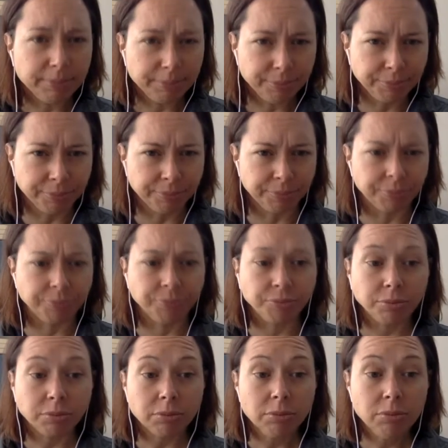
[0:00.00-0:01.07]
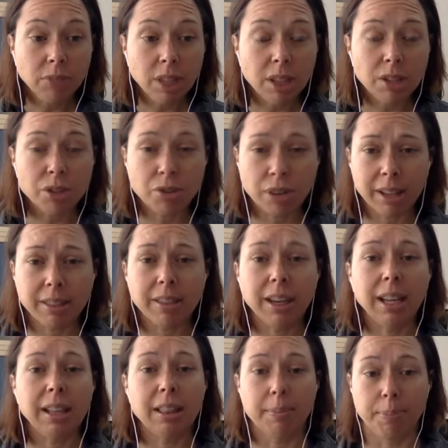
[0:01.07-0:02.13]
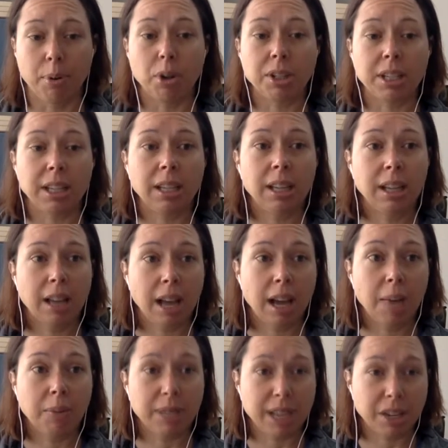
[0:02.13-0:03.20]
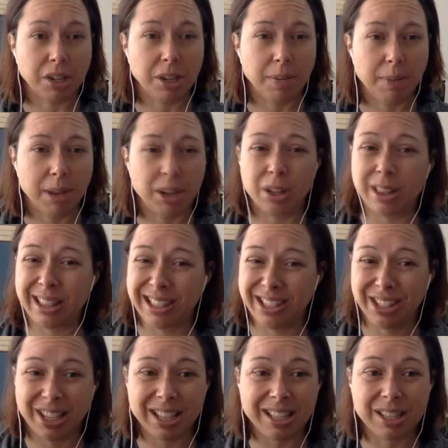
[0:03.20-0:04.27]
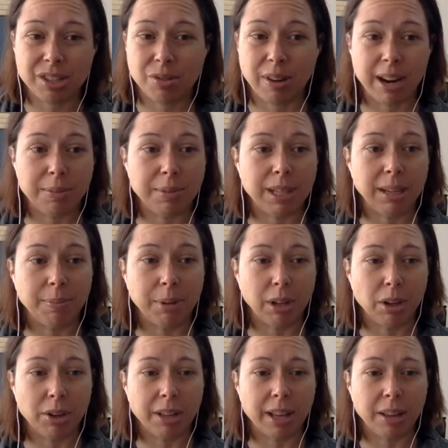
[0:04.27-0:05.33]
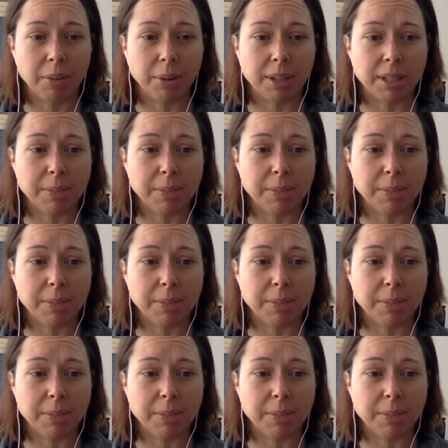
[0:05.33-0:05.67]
the body was actually meant, it just scraped in below the other ones,